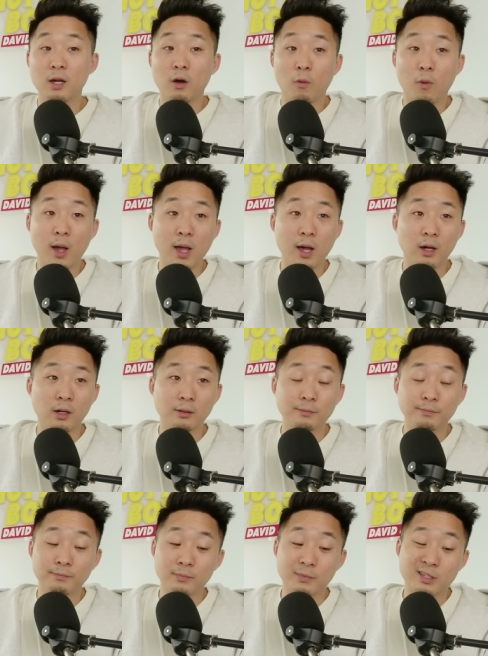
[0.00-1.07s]
well
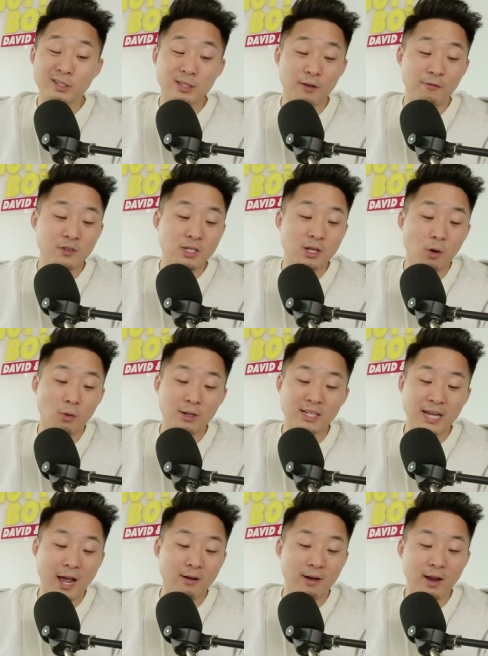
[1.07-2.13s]
stuff is going
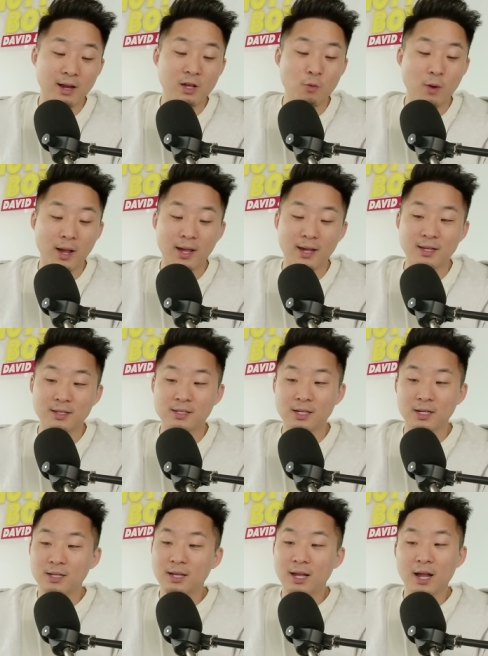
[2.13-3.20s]
down anyways
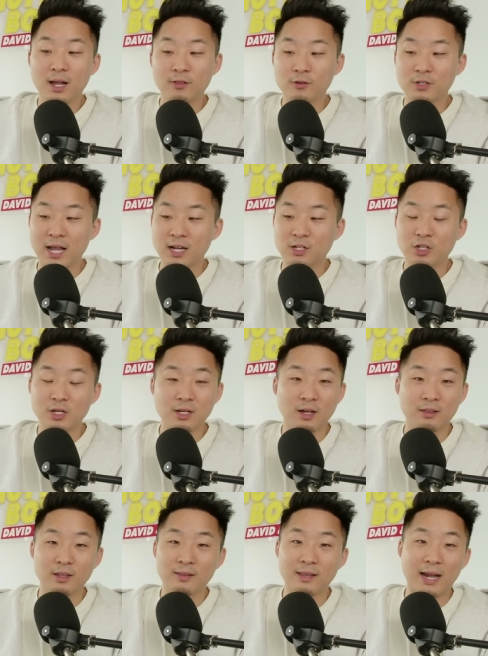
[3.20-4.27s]
and there's actually
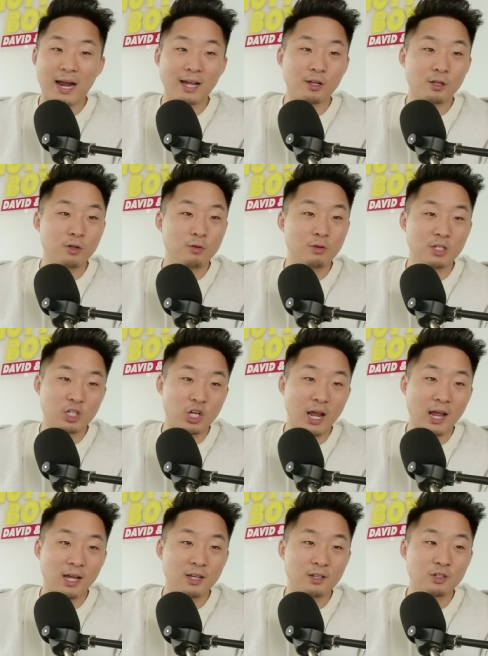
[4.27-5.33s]
nothing that I could do to
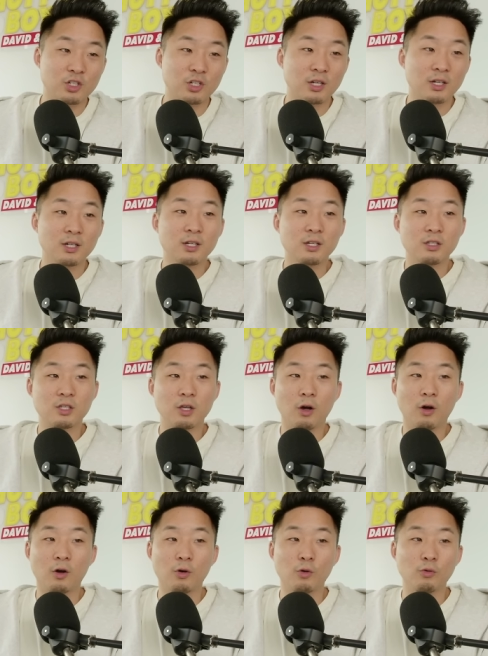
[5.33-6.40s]
change
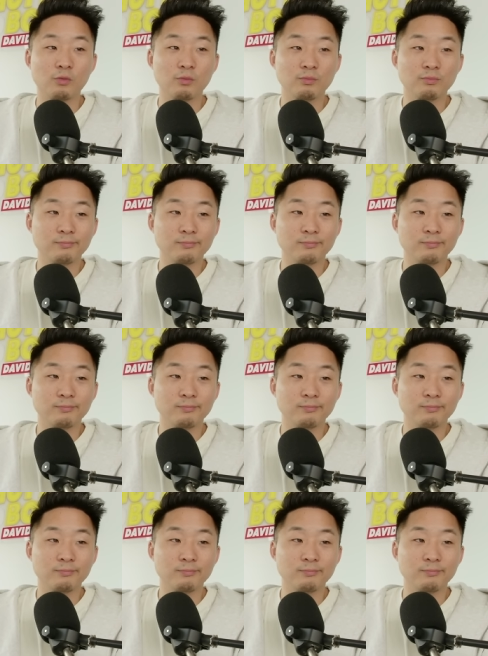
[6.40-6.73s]
so